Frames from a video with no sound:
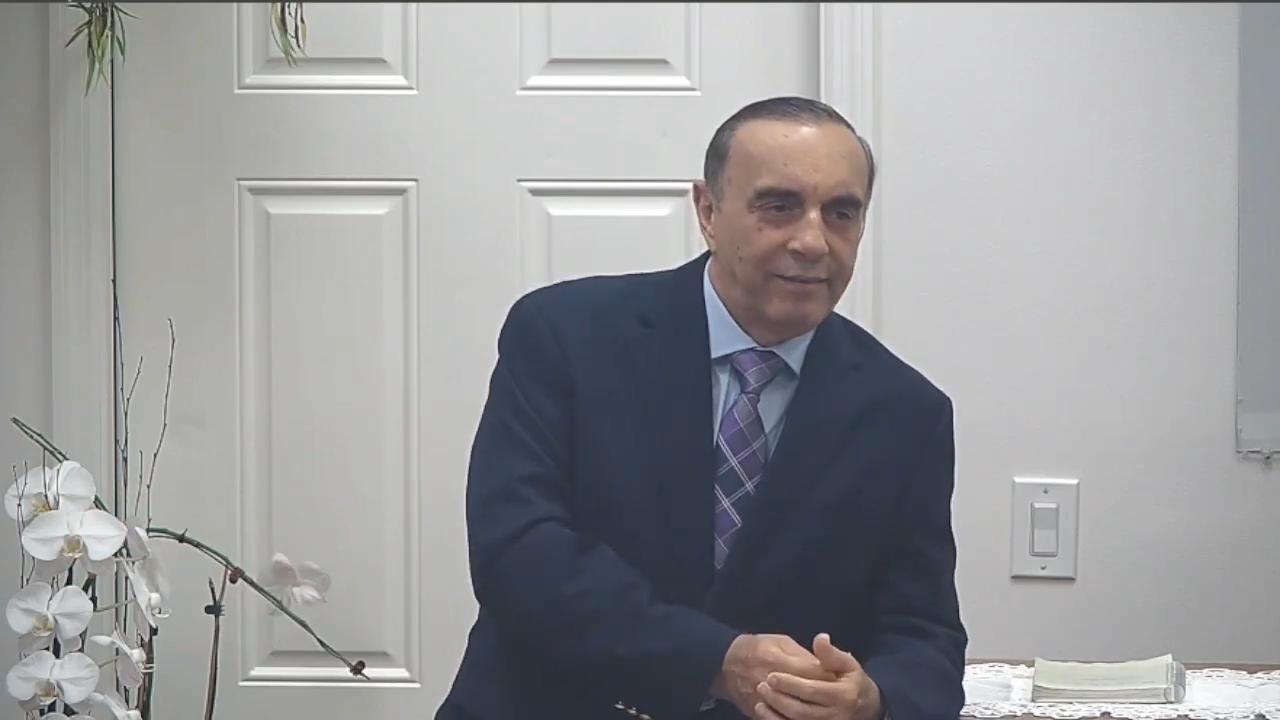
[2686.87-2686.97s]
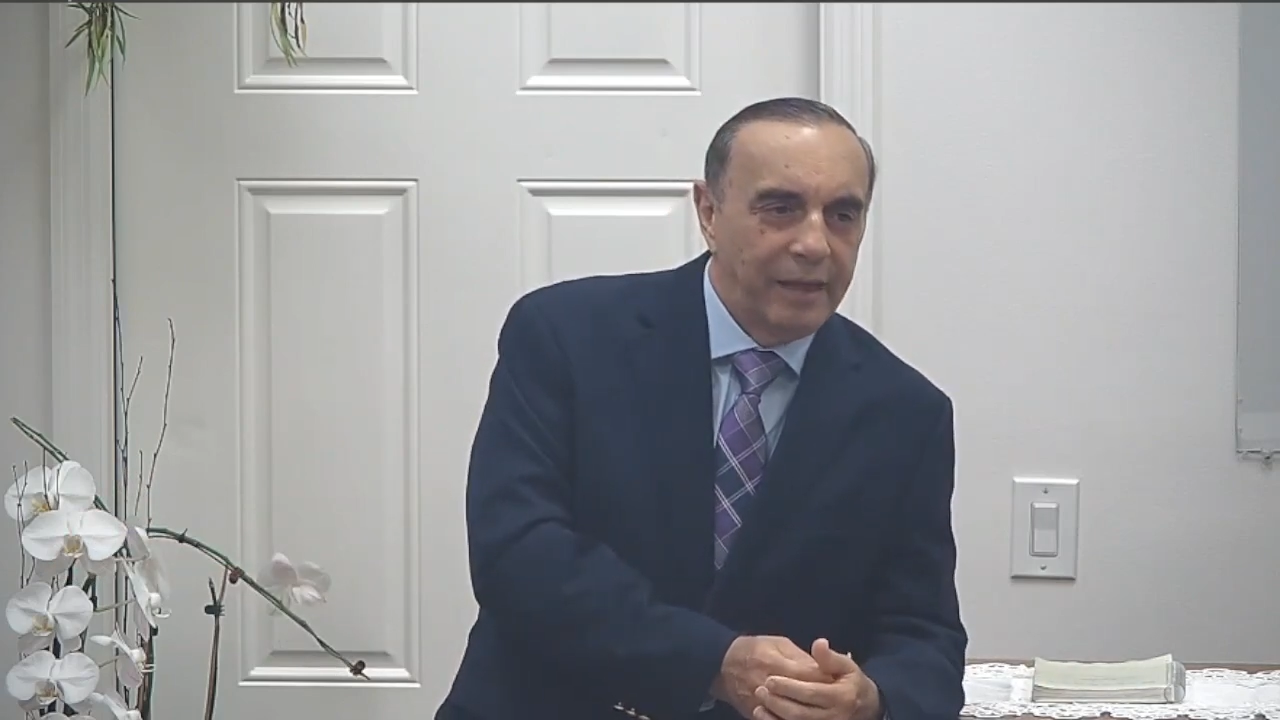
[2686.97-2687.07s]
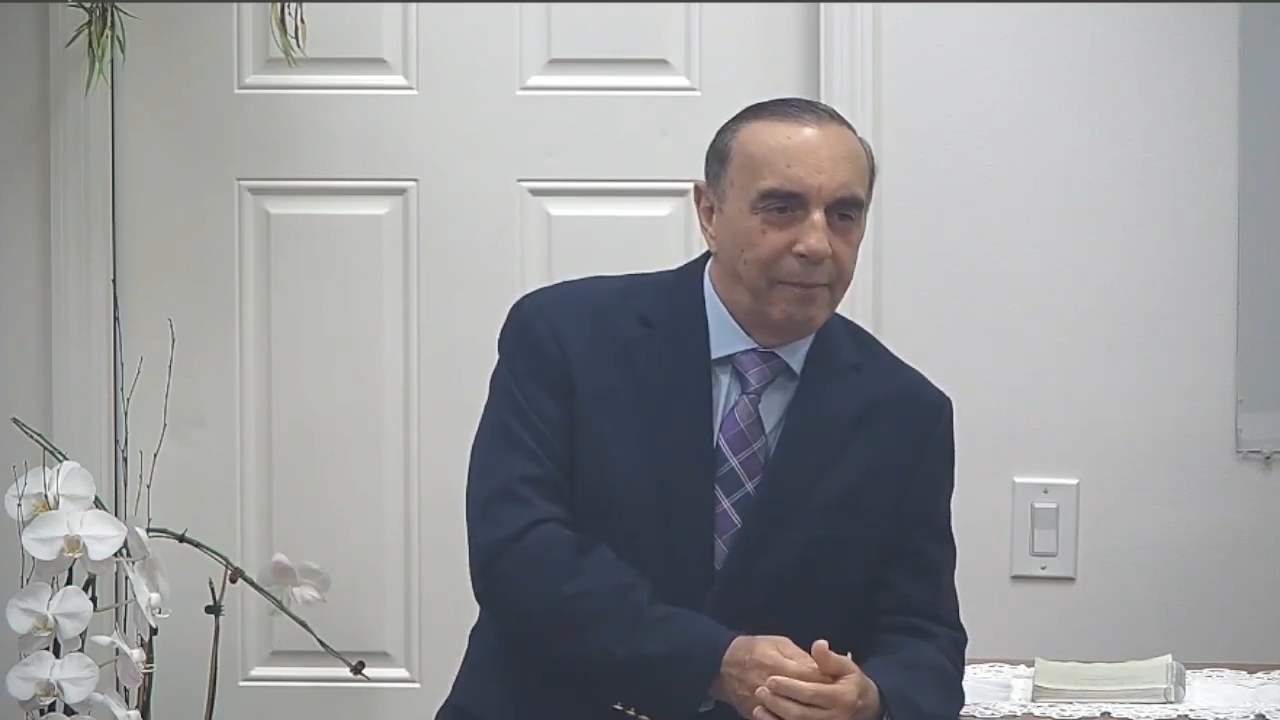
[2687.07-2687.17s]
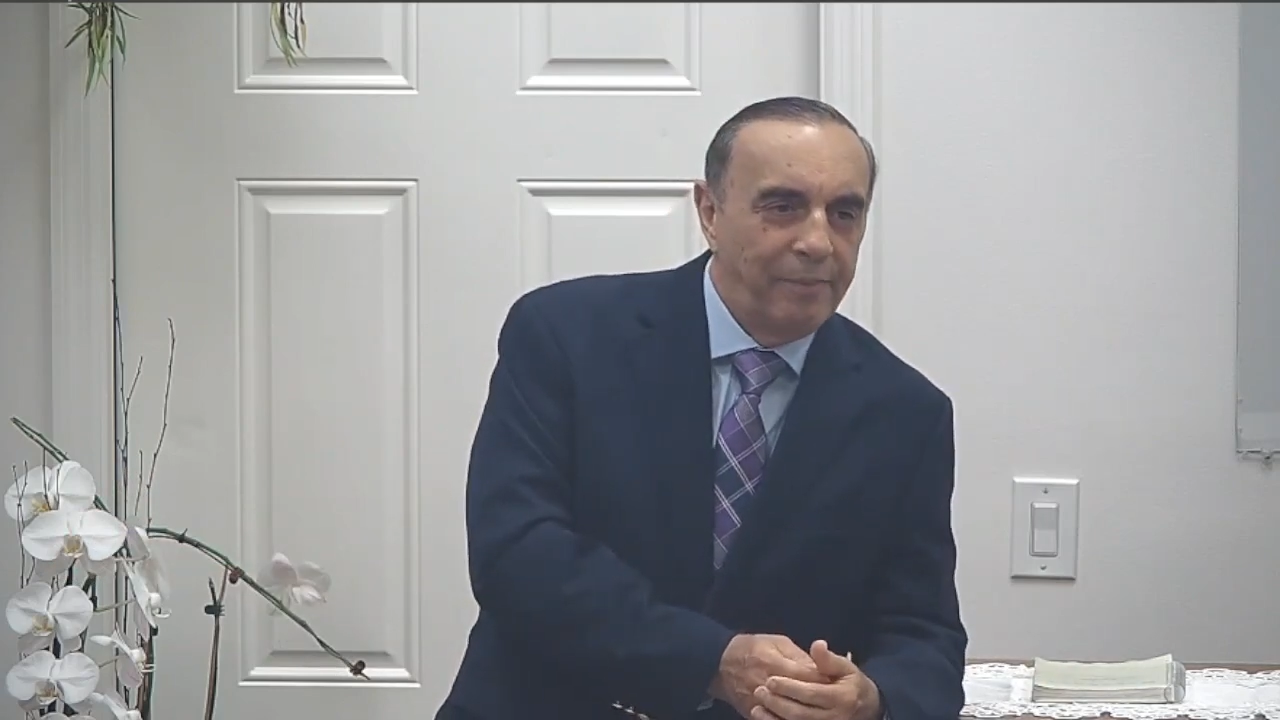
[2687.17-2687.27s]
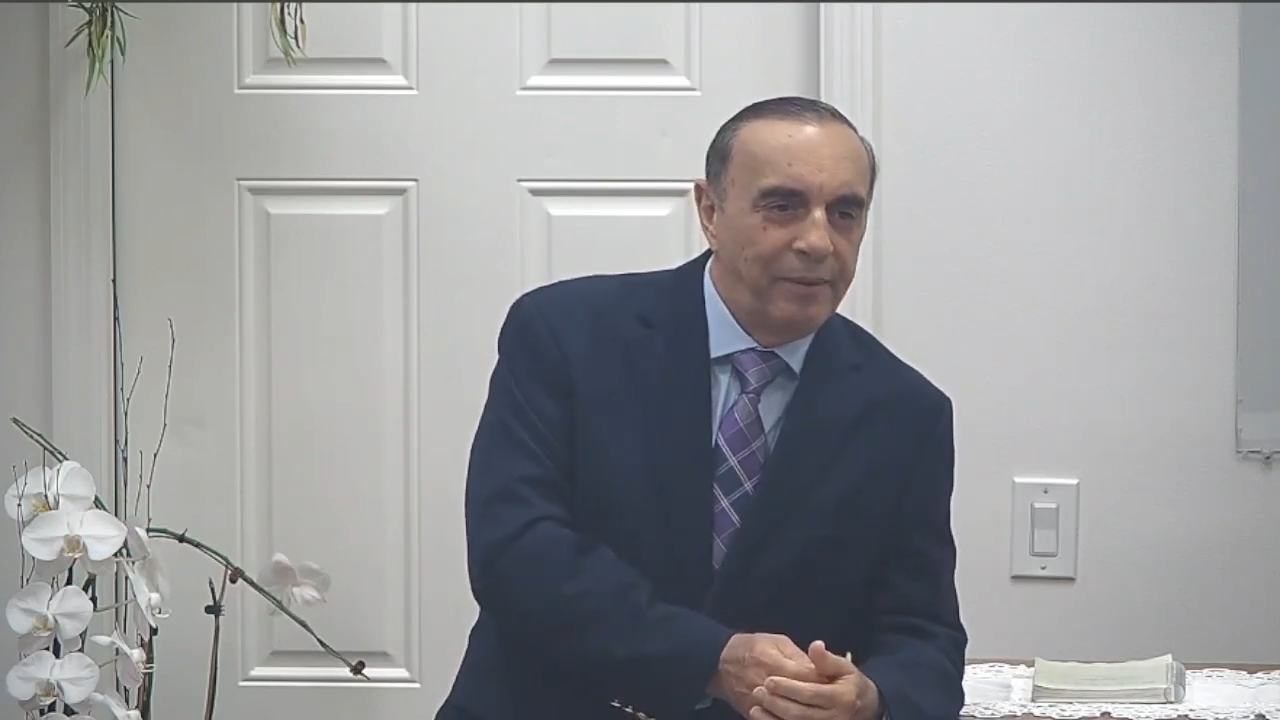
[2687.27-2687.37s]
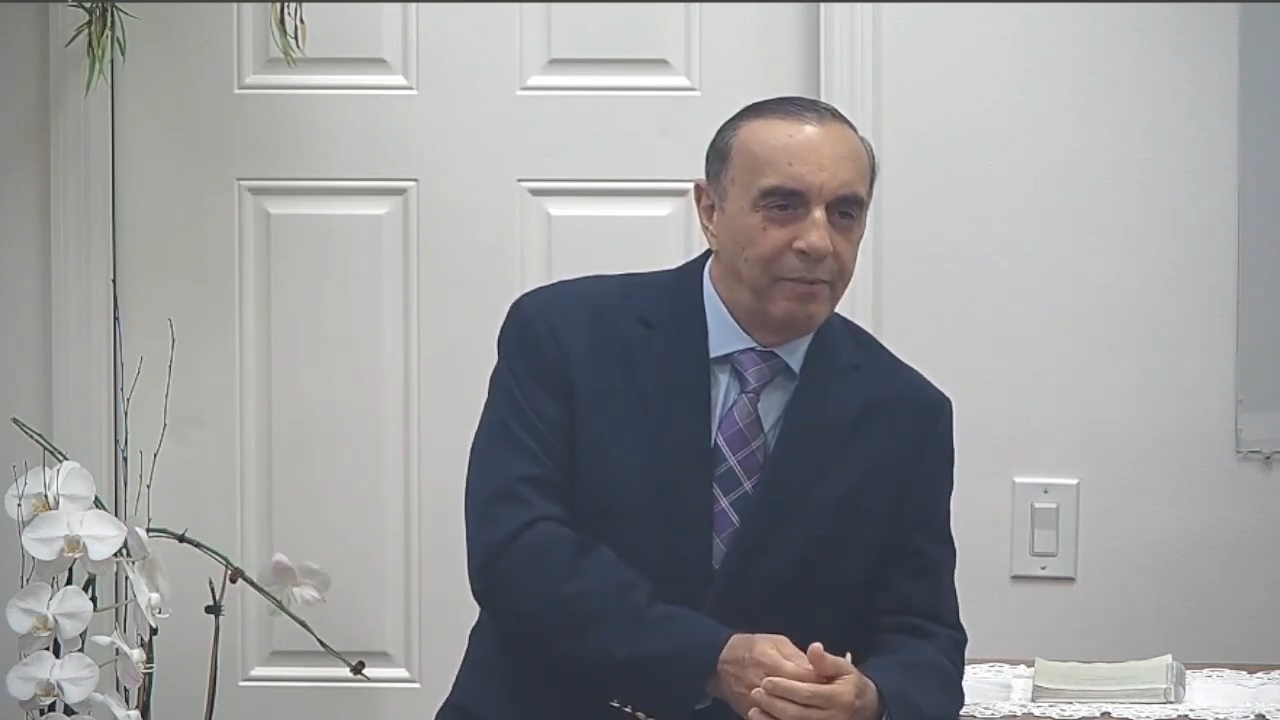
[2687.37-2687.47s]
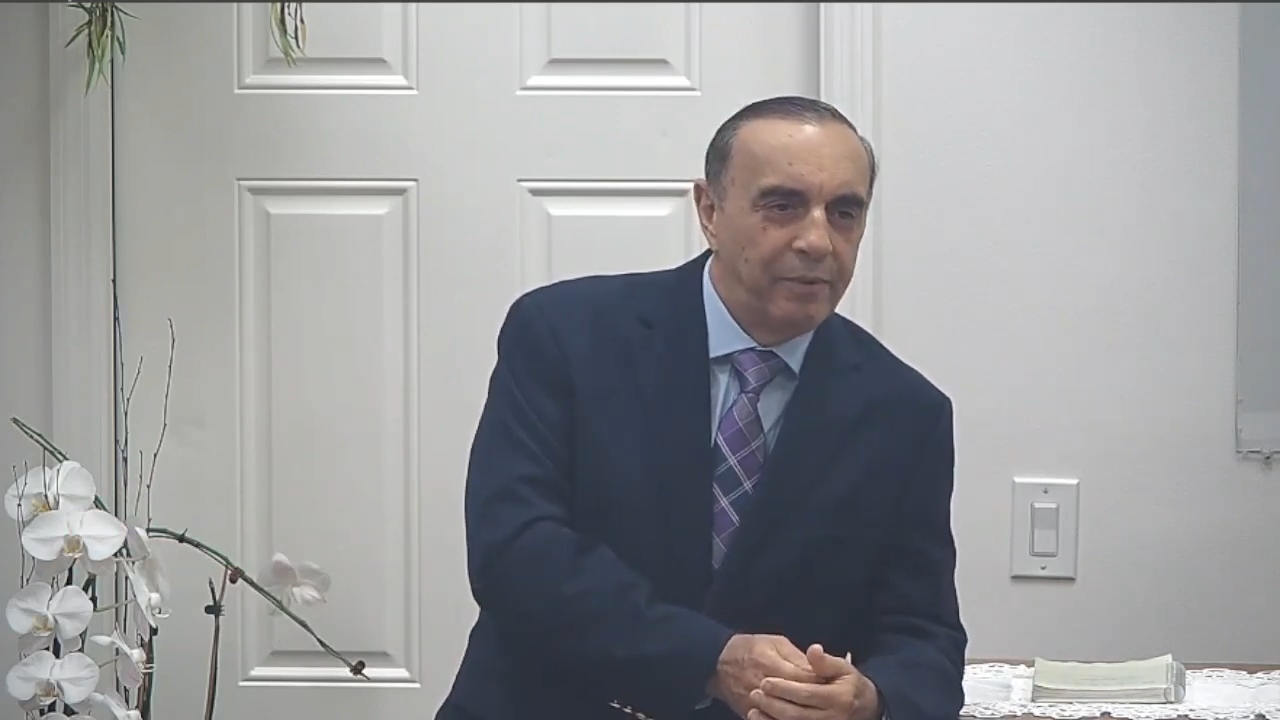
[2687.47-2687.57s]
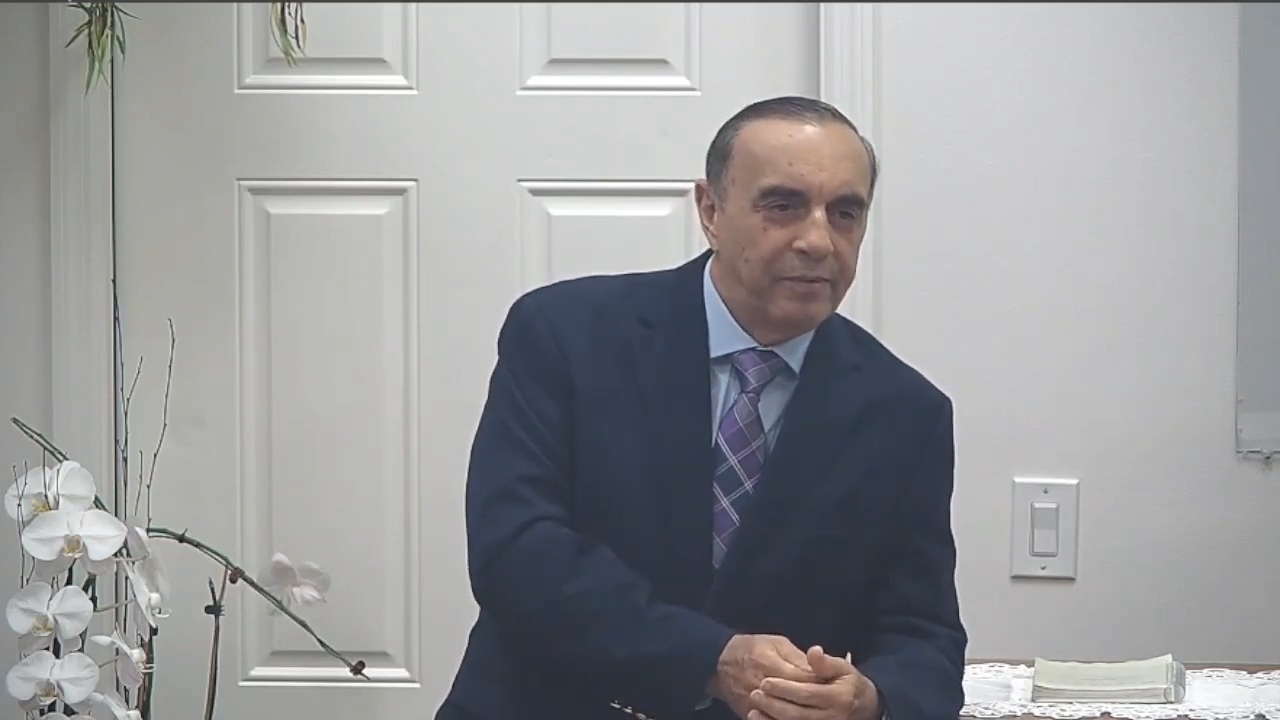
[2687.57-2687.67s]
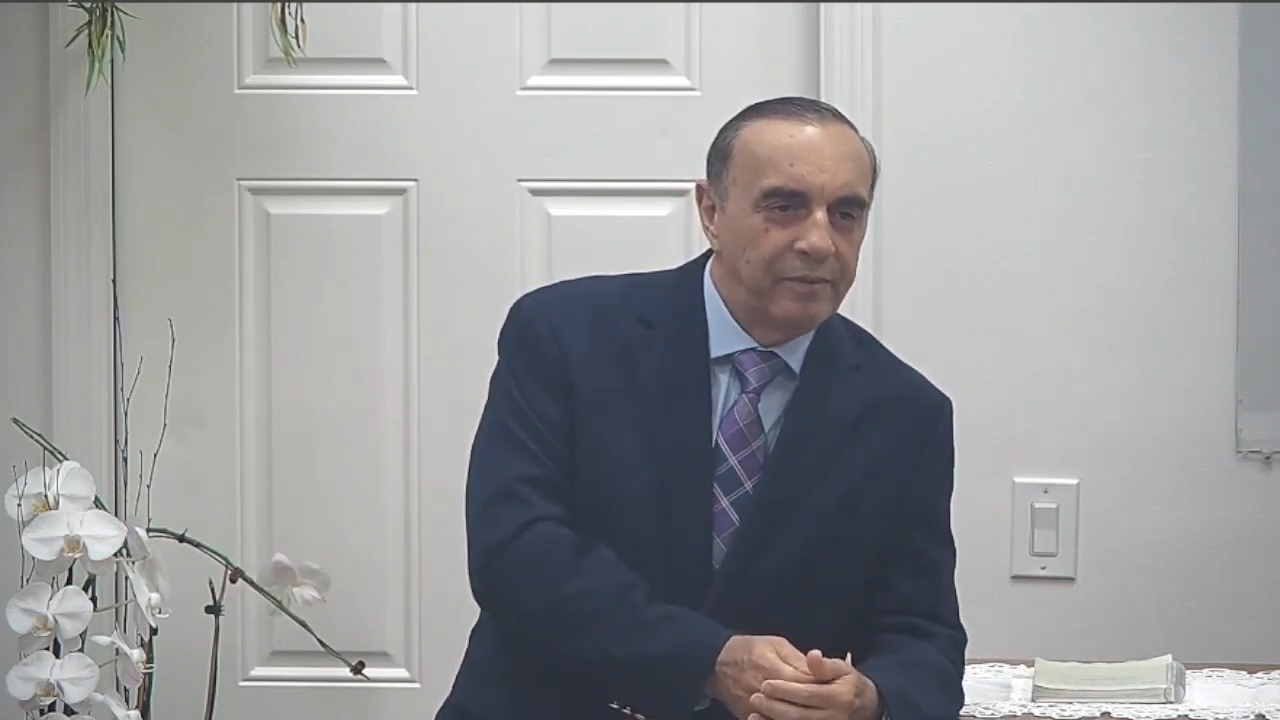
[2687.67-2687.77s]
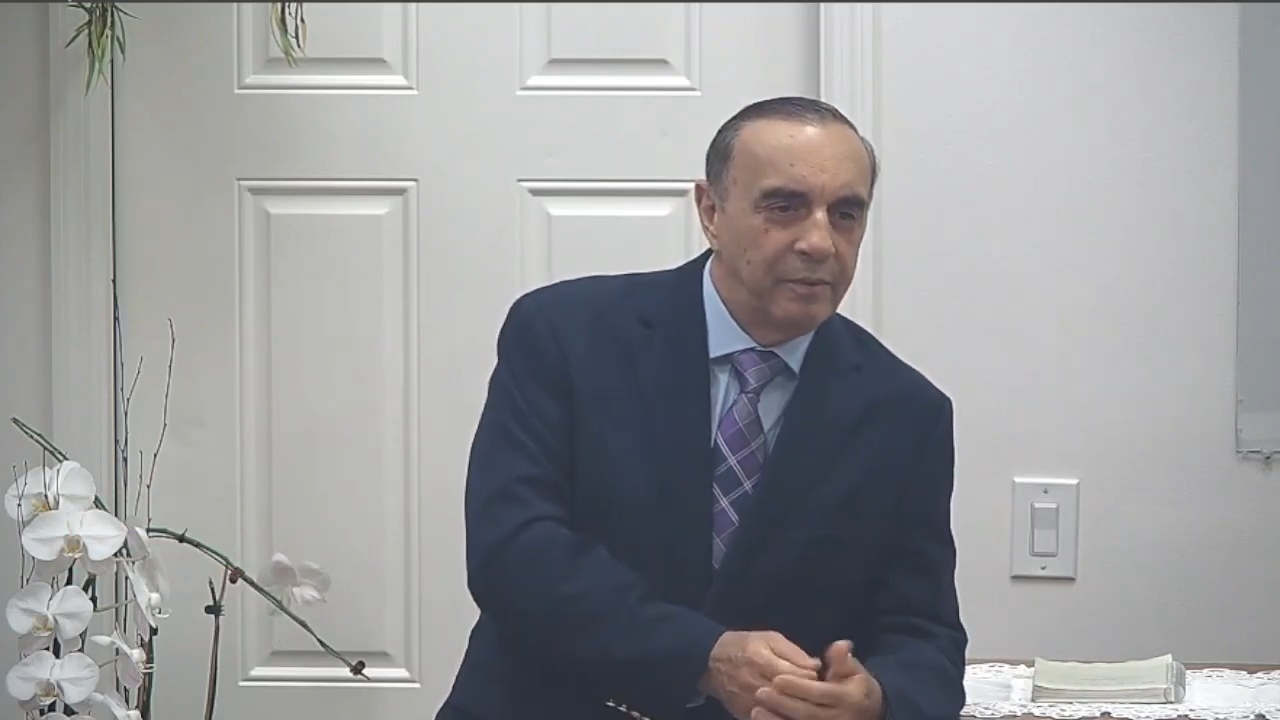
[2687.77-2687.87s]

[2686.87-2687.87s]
What word? The